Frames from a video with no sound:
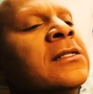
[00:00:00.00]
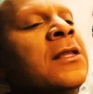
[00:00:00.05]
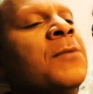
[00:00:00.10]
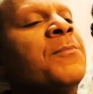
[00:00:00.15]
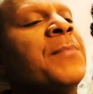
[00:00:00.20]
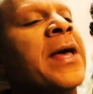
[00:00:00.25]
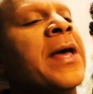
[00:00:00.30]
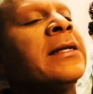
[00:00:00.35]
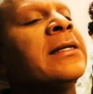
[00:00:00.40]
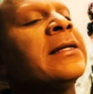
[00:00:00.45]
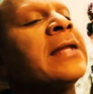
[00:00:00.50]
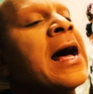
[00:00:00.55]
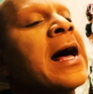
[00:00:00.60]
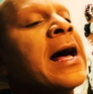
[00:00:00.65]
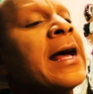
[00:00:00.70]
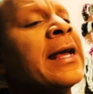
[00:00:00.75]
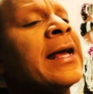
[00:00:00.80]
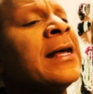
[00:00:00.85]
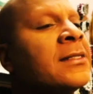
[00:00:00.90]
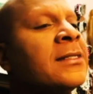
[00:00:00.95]
is the Ben
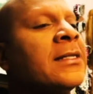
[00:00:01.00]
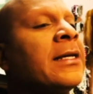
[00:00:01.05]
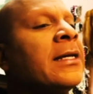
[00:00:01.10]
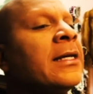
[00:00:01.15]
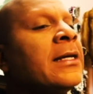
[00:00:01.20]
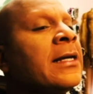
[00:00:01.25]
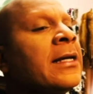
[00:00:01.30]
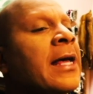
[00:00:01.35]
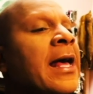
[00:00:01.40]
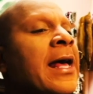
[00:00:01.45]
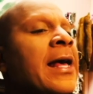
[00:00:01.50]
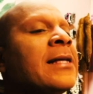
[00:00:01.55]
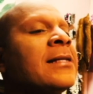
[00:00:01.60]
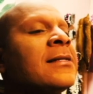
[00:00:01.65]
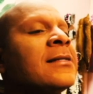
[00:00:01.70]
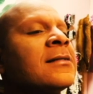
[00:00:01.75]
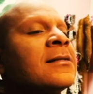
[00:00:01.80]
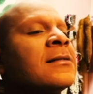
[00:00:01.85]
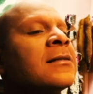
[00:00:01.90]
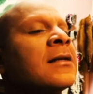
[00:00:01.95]
Nye
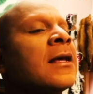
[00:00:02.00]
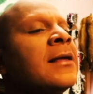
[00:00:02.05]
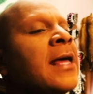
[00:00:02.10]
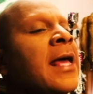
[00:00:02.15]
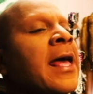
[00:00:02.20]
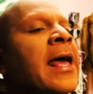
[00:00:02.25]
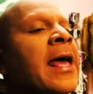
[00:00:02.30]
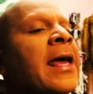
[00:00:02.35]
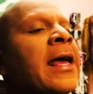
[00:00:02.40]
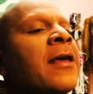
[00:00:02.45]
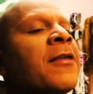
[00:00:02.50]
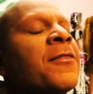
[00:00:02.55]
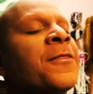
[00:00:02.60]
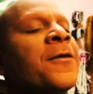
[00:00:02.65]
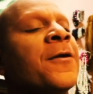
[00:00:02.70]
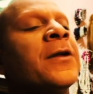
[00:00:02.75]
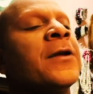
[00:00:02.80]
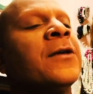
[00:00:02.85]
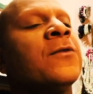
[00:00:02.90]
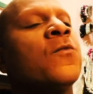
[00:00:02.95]

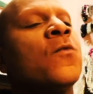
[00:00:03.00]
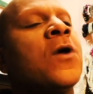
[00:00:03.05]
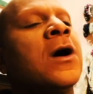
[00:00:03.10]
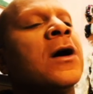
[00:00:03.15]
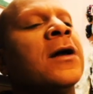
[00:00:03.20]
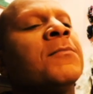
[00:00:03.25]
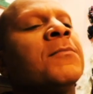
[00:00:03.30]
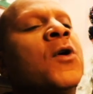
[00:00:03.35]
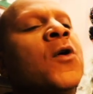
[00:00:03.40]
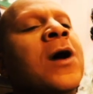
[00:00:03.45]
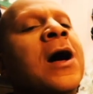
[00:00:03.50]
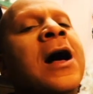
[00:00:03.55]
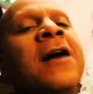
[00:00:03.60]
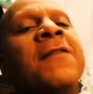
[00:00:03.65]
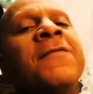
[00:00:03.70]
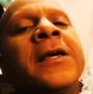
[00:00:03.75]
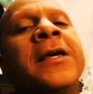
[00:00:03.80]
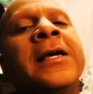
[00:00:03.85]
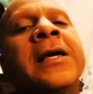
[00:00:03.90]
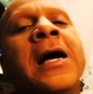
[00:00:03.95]
CSK31
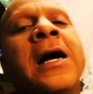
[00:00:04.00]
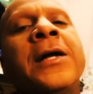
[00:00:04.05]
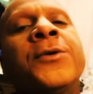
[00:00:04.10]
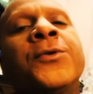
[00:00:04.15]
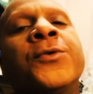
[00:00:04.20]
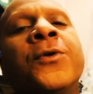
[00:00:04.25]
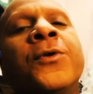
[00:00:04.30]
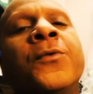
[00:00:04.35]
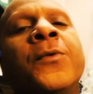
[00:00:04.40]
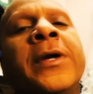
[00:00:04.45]
Mojave Contour